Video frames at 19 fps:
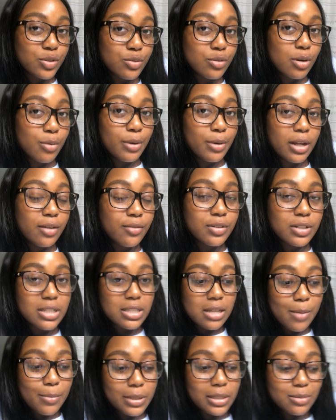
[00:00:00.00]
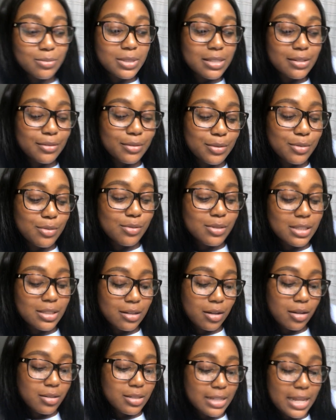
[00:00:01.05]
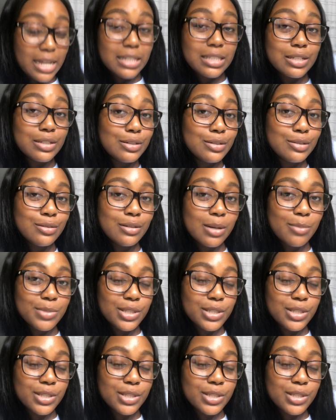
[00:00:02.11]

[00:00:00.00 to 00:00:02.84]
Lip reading: tour, whatever, is coming up soon, so stay tuned.